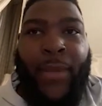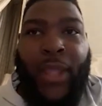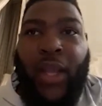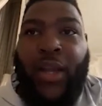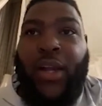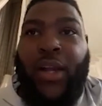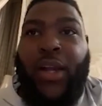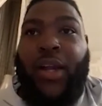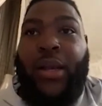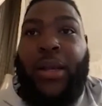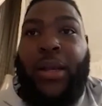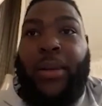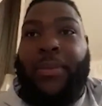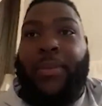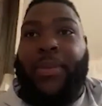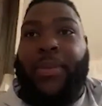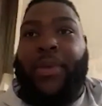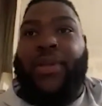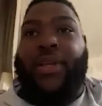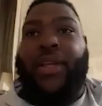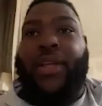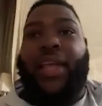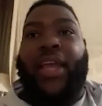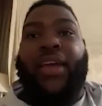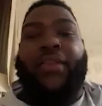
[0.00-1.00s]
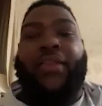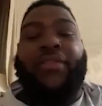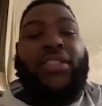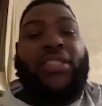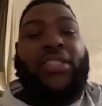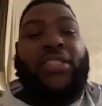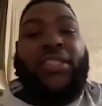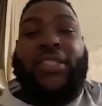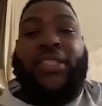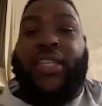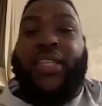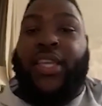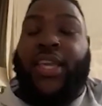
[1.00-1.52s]
Ever
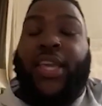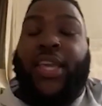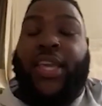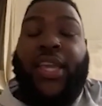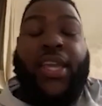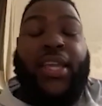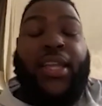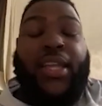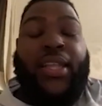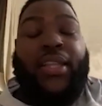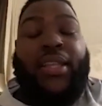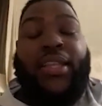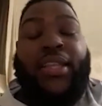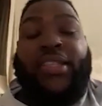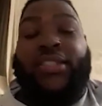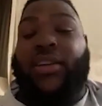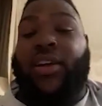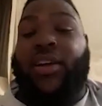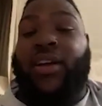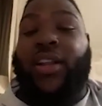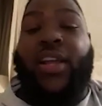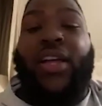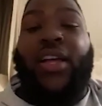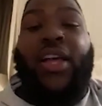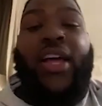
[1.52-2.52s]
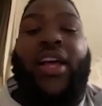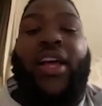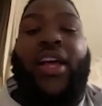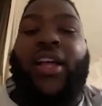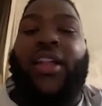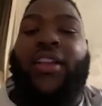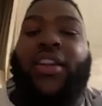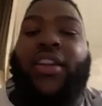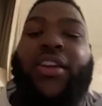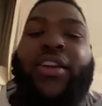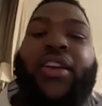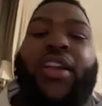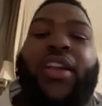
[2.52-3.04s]
since a kid, that's all I
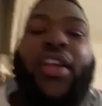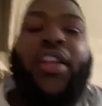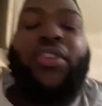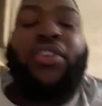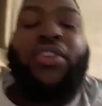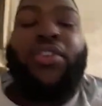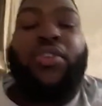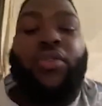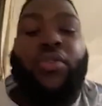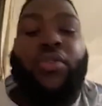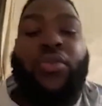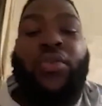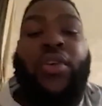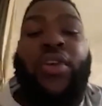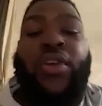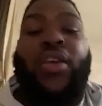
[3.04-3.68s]
learned how to do.